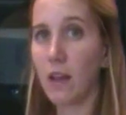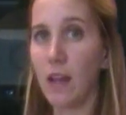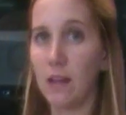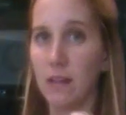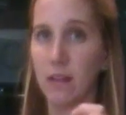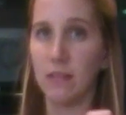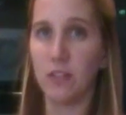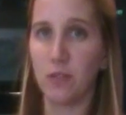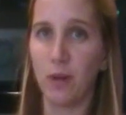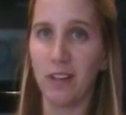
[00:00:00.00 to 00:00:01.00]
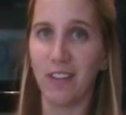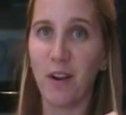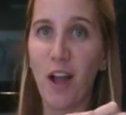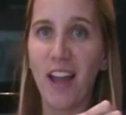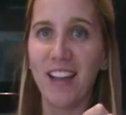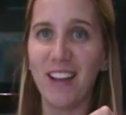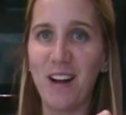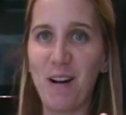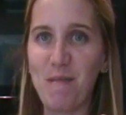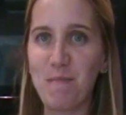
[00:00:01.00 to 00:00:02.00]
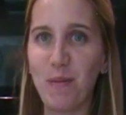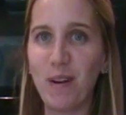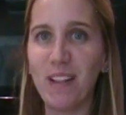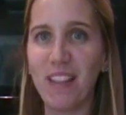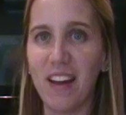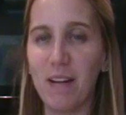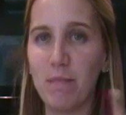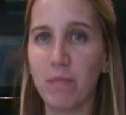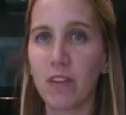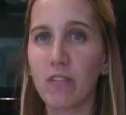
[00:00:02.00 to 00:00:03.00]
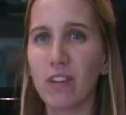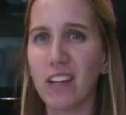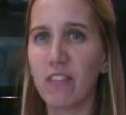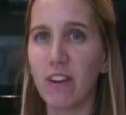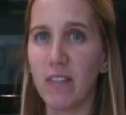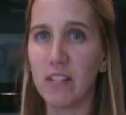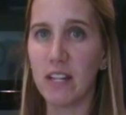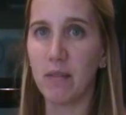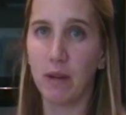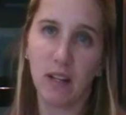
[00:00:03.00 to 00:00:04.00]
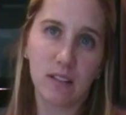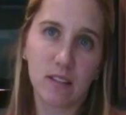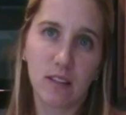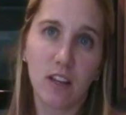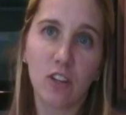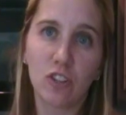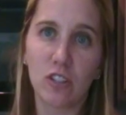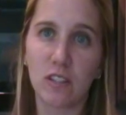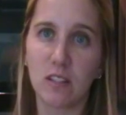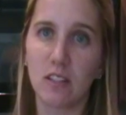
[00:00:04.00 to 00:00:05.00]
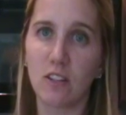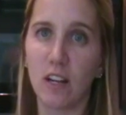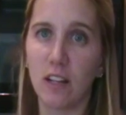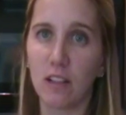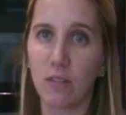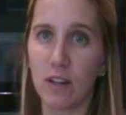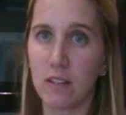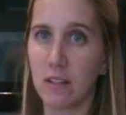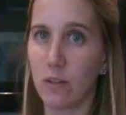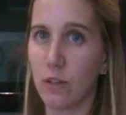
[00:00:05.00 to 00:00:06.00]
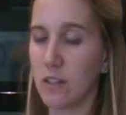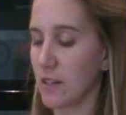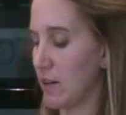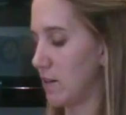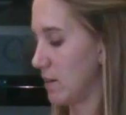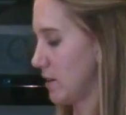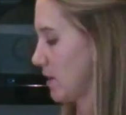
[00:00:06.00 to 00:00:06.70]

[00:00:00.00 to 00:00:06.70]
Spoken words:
and there's no water in there, and I'll boil them for like 5 to 10 minutes just to try and get the rest of the oils out.